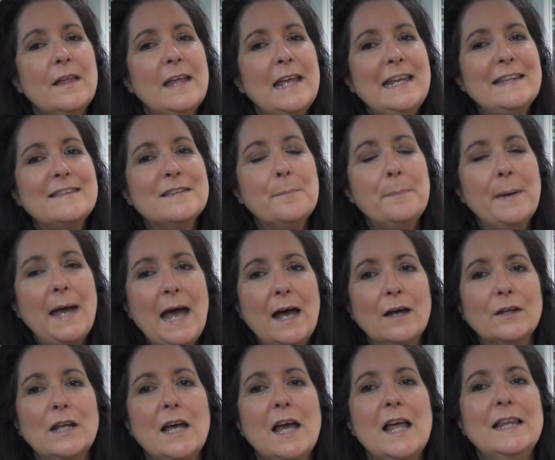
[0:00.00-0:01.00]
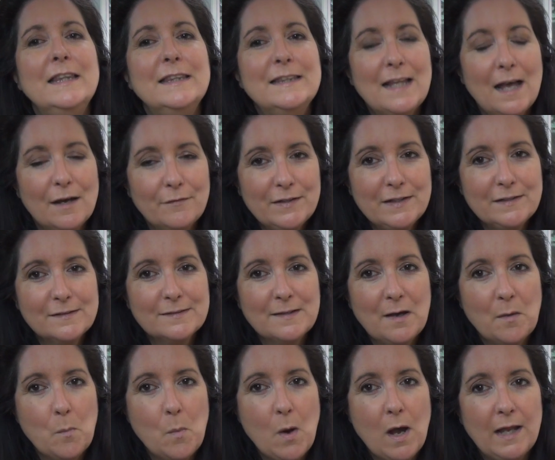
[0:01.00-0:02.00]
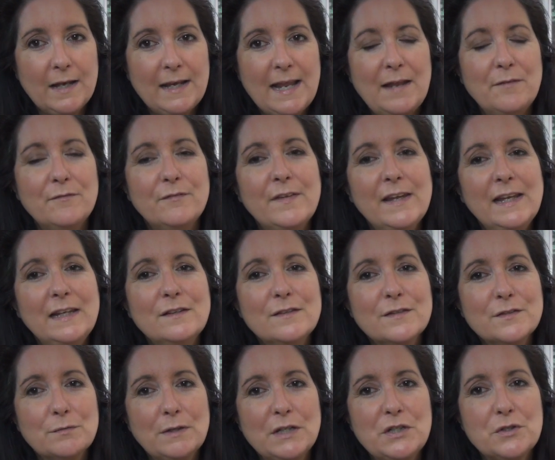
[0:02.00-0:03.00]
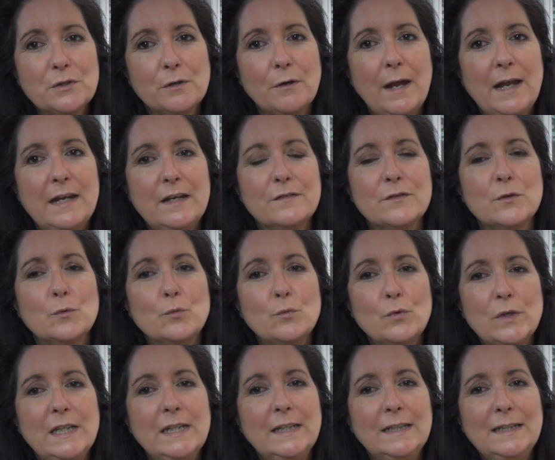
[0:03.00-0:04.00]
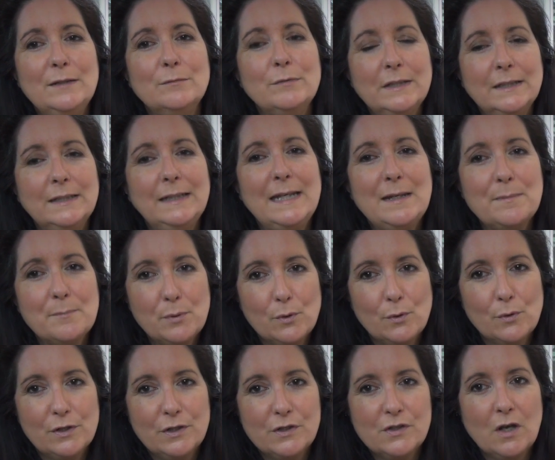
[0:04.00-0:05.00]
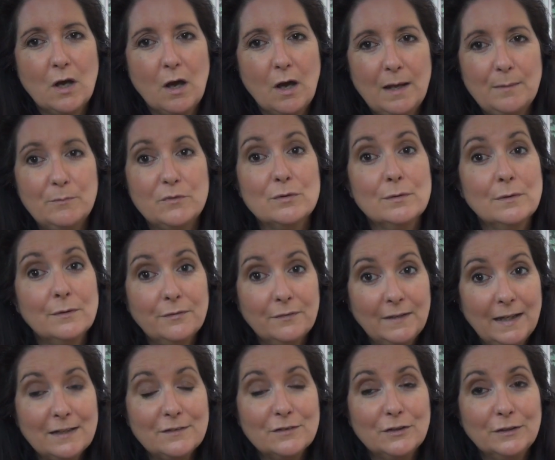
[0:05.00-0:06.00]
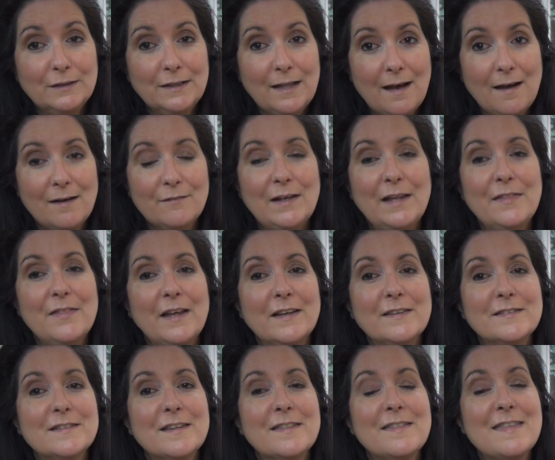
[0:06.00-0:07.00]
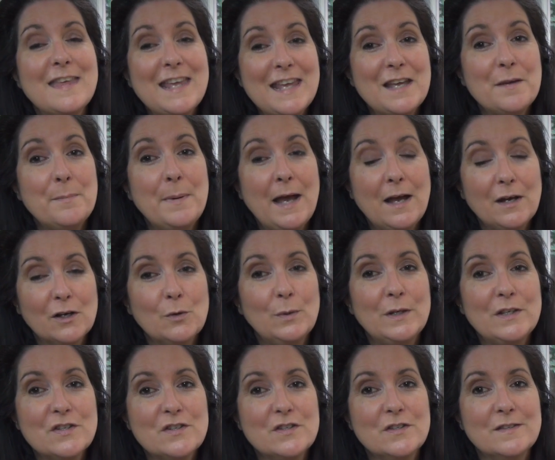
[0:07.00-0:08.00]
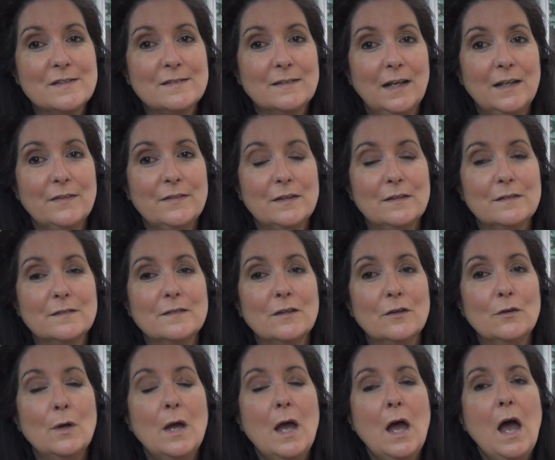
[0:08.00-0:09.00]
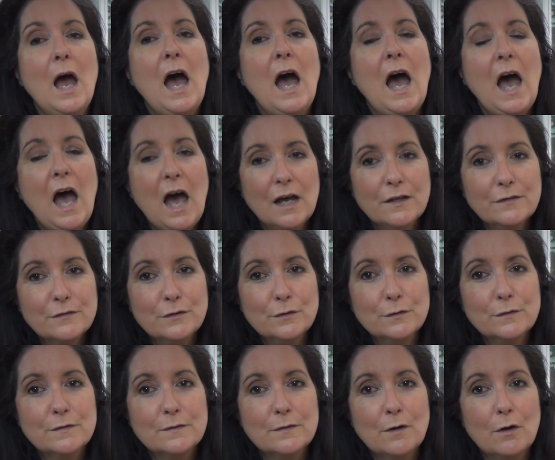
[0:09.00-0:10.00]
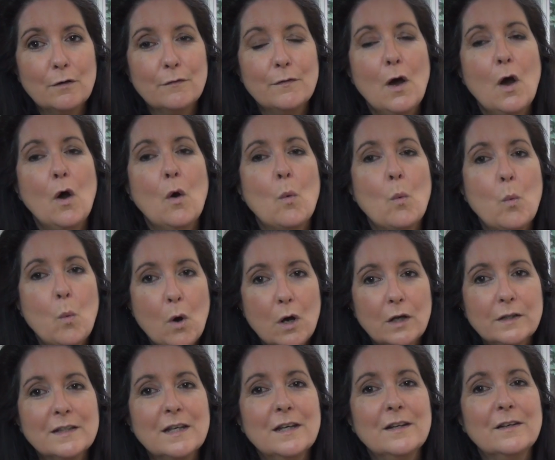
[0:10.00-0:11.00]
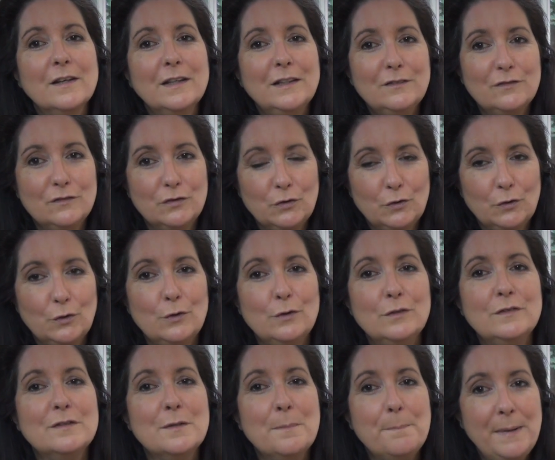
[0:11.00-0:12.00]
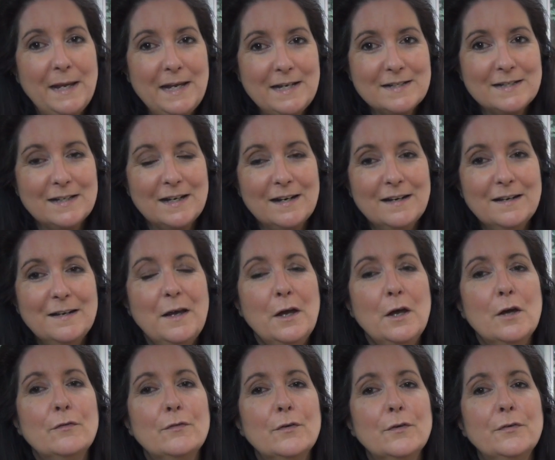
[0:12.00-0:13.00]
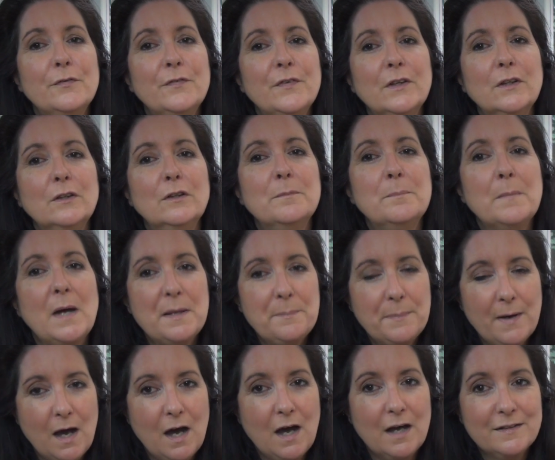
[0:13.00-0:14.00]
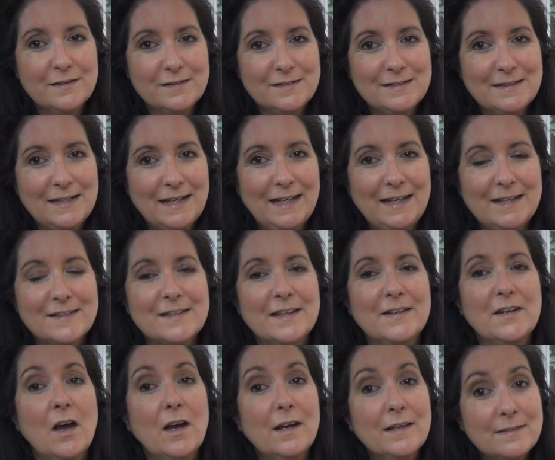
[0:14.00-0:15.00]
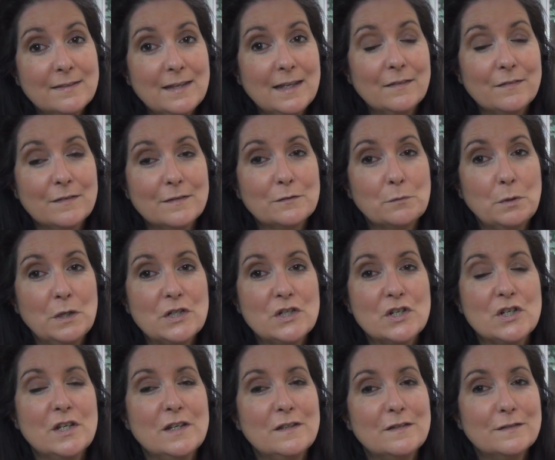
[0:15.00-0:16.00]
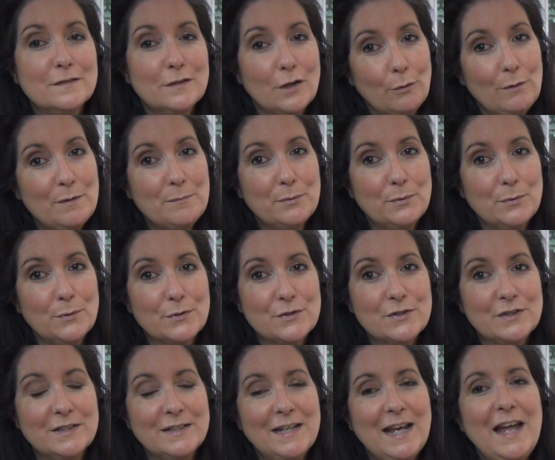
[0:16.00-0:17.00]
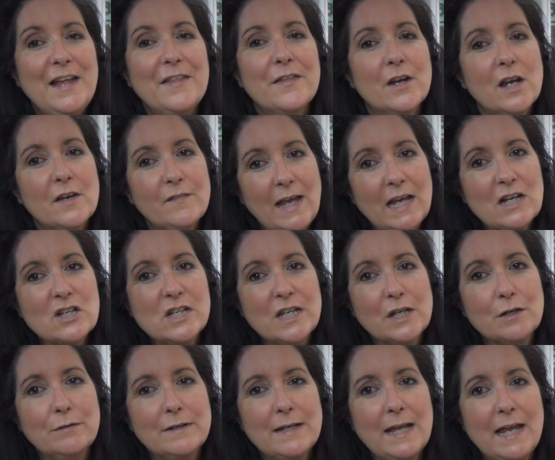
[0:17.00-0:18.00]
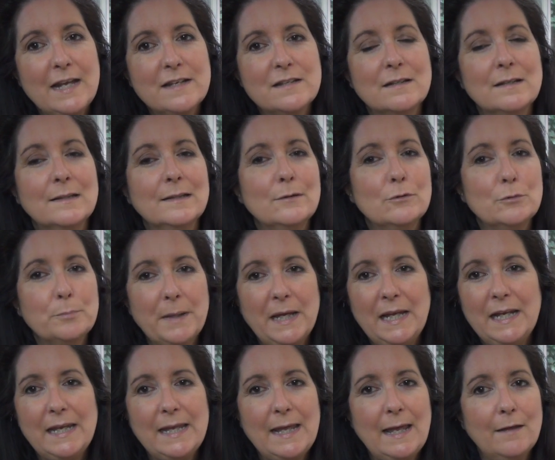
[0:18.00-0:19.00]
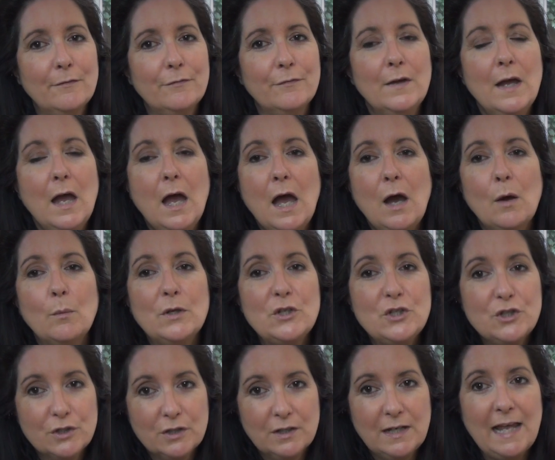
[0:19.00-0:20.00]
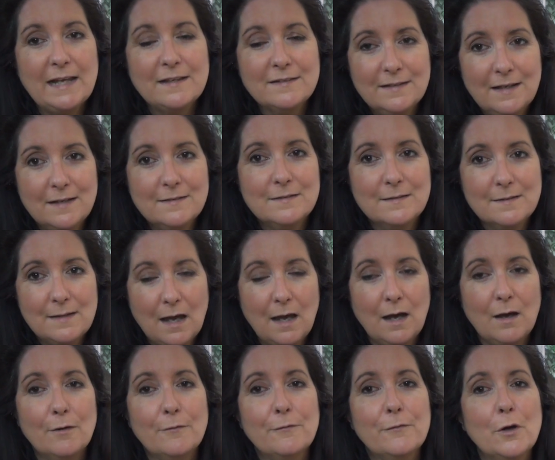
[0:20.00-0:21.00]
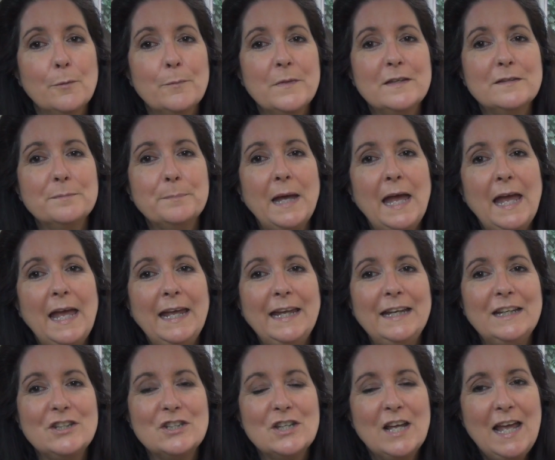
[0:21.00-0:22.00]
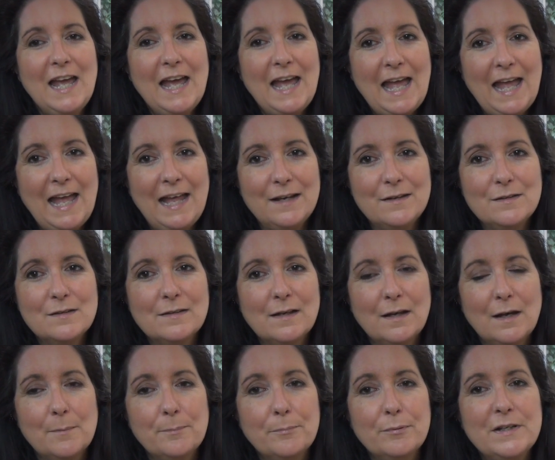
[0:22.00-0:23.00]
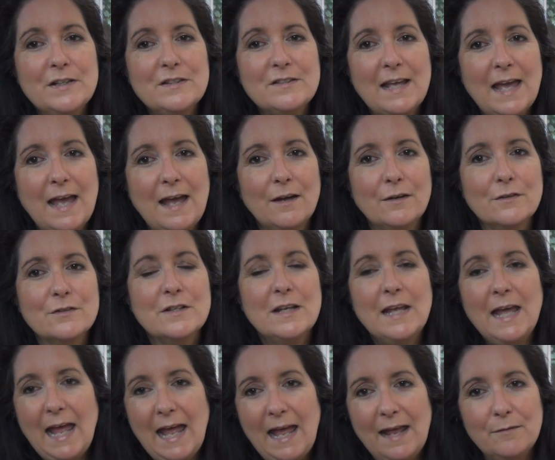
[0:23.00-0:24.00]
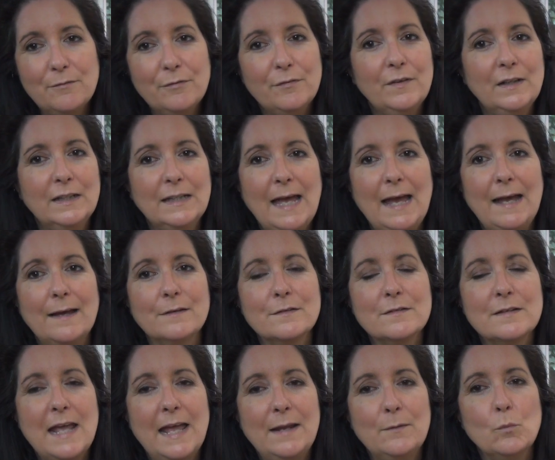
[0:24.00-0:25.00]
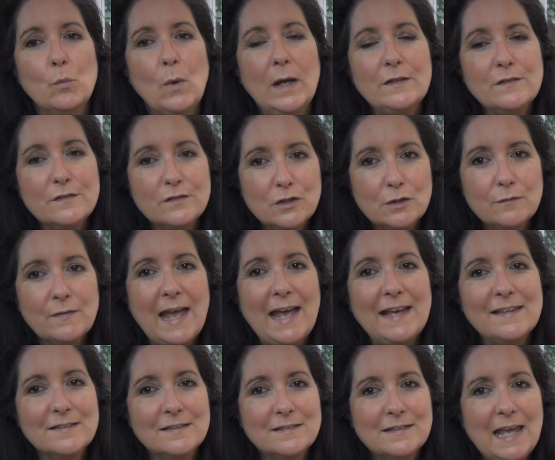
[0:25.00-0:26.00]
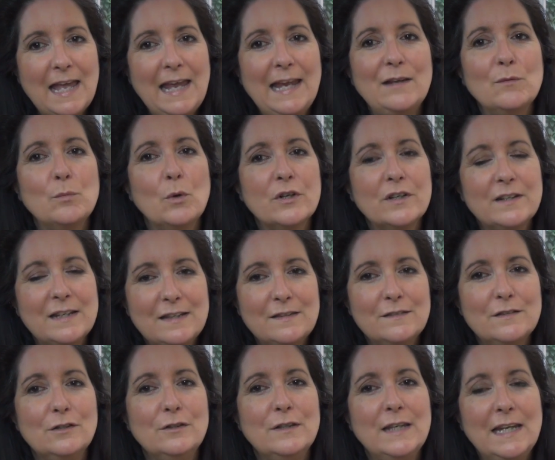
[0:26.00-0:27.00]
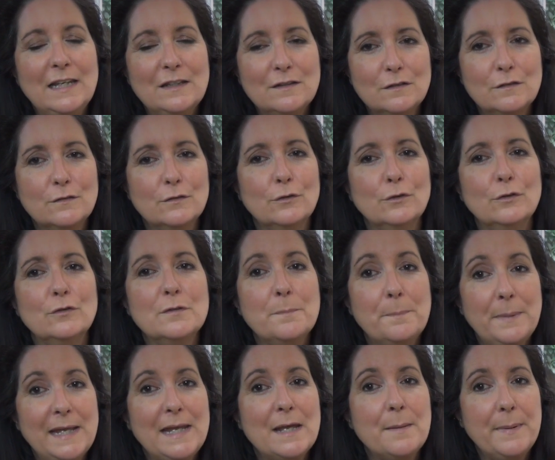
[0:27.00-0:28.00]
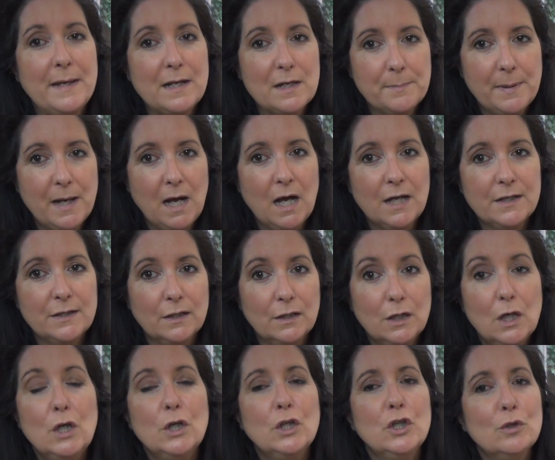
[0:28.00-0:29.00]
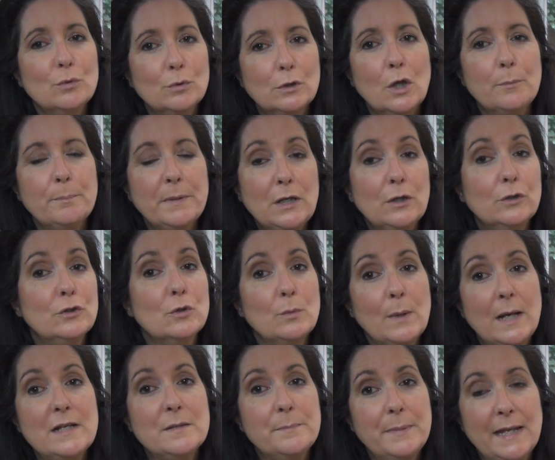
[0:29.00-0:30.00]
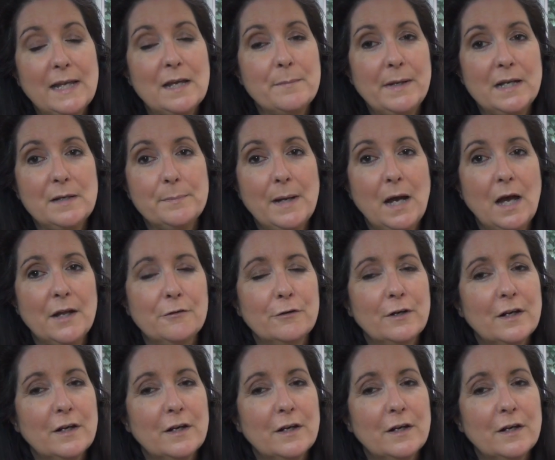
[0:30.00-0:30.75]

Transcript: It's about loving someone. And Venus retrograde is a really, really important time to reflect on love and thus to think about questions like this. So ask yourself, what can I do to better fulfill my partner's needs? And I think this question is so important that I've actually created a little PDF which you can access from this page and print out and fill out. And once you've ascertained what it is you need to do to be a better partner, you will be on your way to being a better partner.